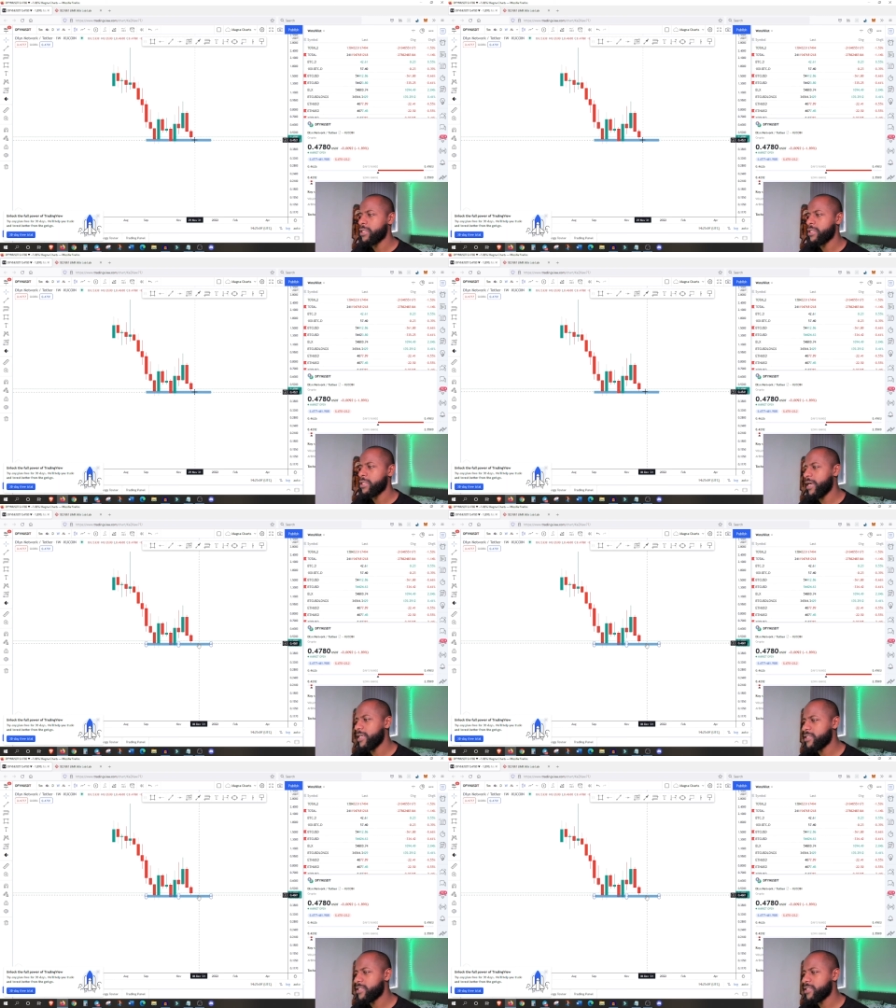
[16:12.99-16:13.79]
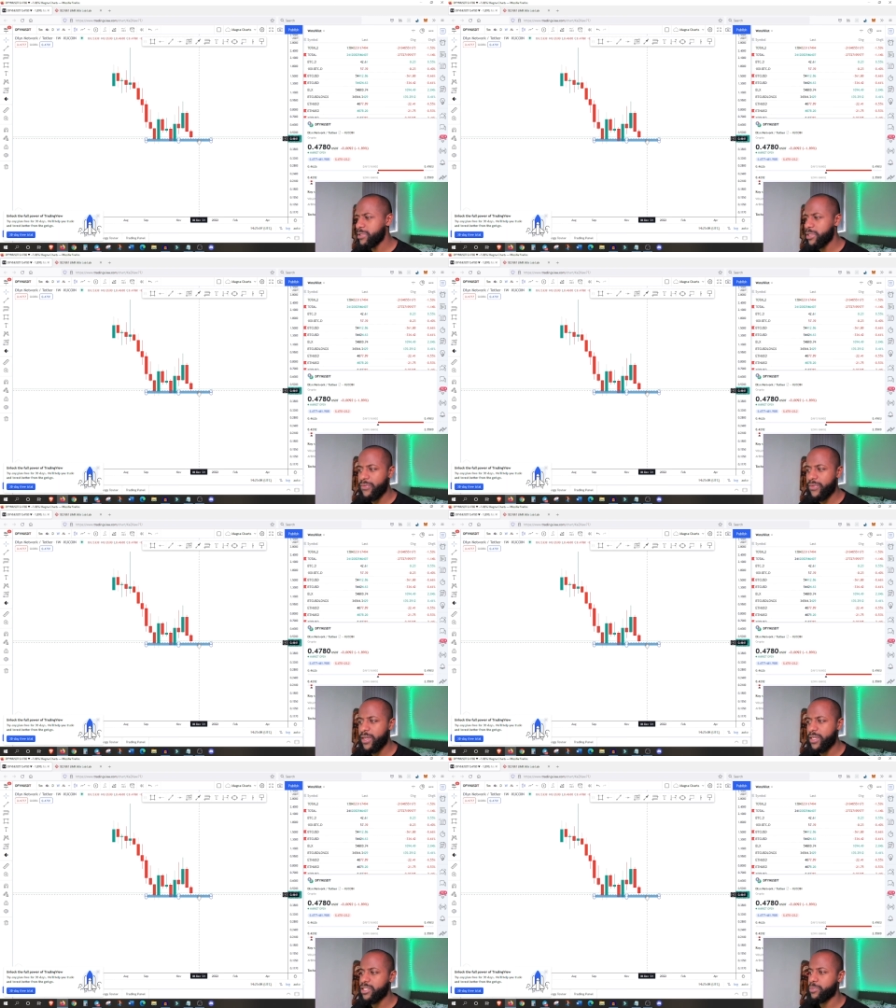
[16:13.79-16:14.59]
and it seems to be
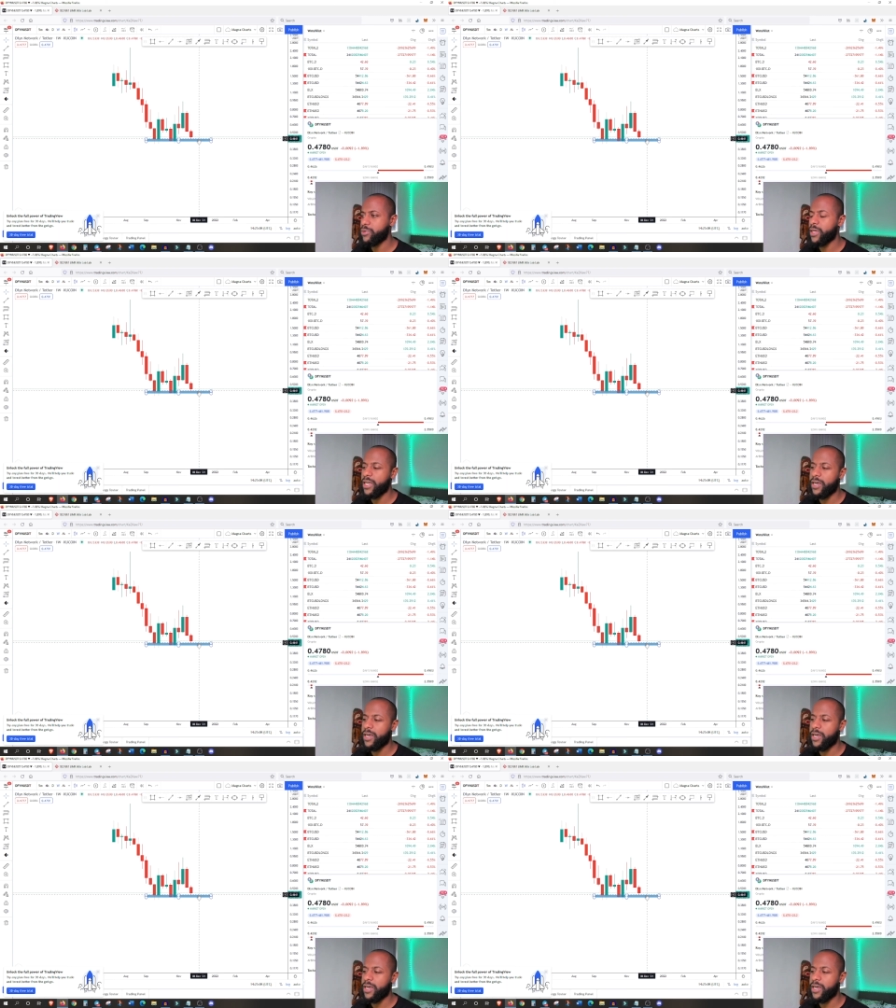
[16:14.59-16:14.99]
finding support here.